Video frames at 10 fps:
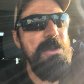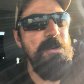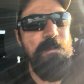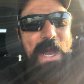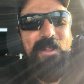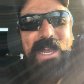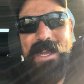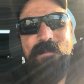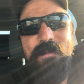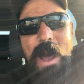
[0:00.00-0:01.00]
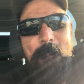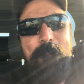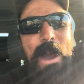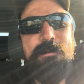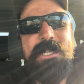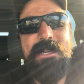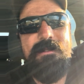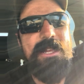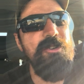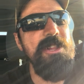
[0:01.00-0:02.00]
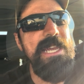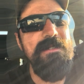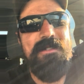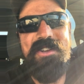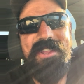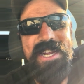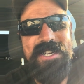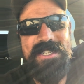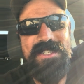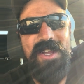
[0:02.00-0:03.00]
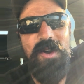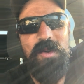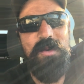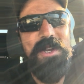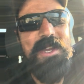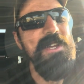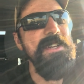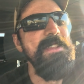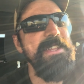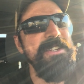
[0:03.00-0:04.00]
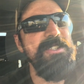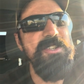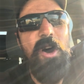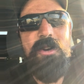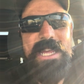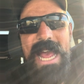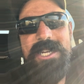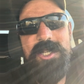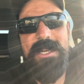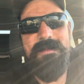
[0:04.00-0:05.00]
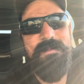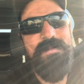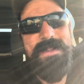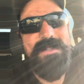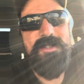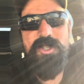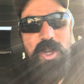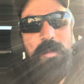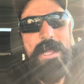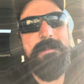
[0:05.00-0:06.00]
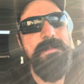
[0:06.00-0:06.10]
by like a mountain, literally? There's no connection. It's stupid.